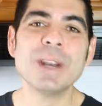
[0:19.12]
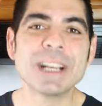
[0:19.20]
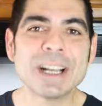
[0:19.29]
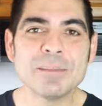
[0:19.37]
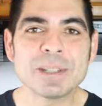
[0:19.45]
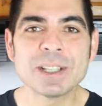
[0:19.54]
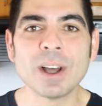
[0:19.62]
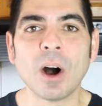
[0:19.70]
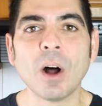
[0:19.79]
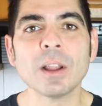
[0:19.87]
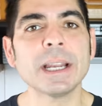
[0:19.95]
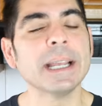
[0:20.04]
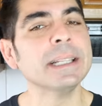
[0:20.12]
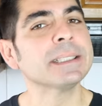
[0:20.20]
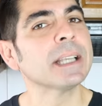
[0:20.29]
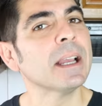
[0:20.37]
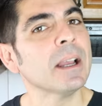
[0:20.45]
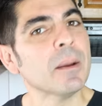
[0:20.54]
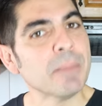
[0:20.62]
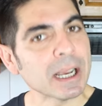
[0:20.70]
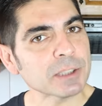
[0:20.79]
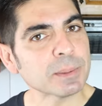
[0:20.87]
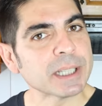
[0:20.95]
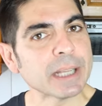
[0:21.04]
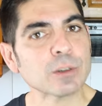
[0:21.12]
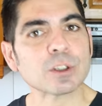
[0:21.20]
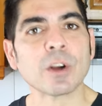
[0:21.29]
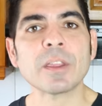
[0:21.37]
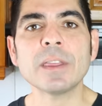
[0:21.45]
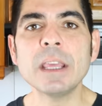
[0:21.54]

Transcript: when it comes to the holidays, mashed potatoes are